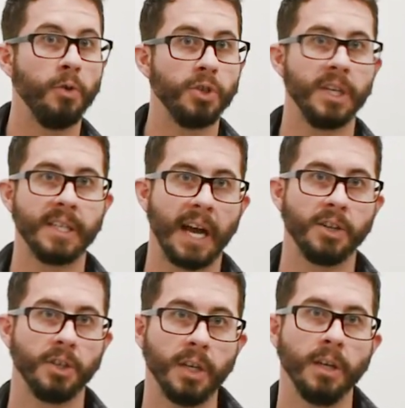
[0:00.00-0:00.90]
Usually, it's
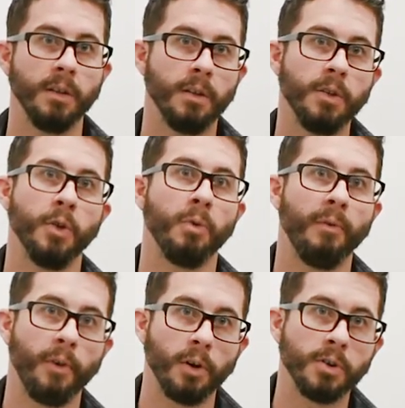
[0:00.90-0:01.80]
actually the
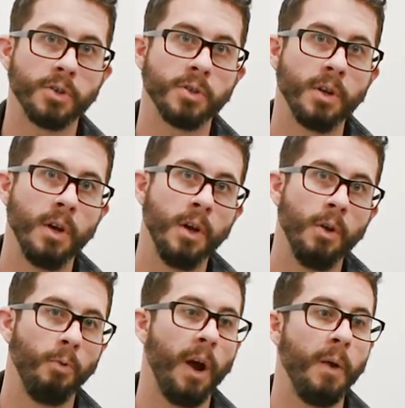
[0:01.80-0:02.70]
reverse,
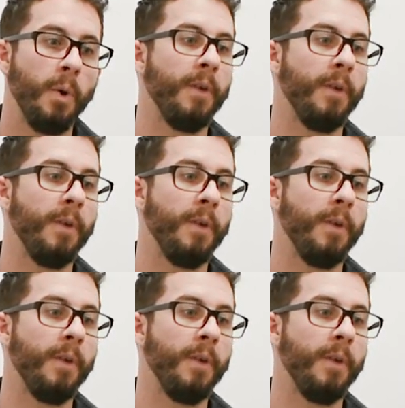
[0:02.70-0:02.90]
right?